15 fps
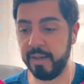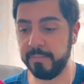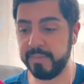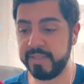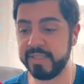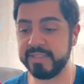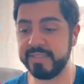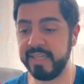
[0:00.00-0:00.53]

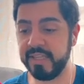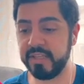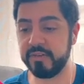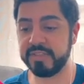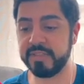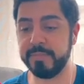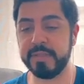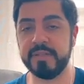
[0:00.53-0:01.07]
because yeah, there
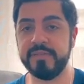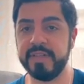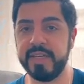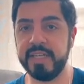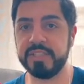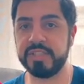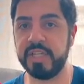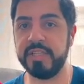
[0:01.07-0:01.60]
is a bit of a
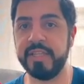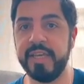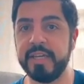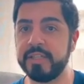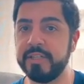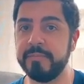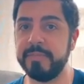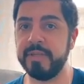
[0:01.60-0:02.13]
hitch, and yeah,
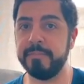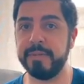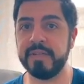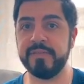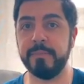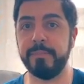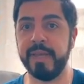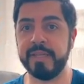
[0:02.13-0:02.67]
it could be a bit
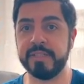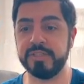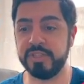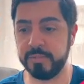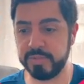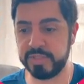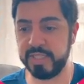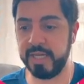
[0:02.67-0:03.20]
of a beta
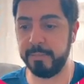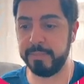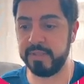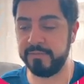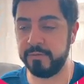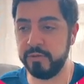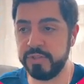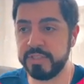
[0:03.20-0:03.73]
jump shot, but if
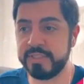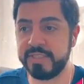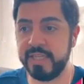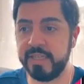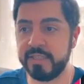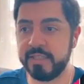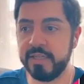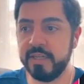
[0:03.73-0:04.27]
you just take,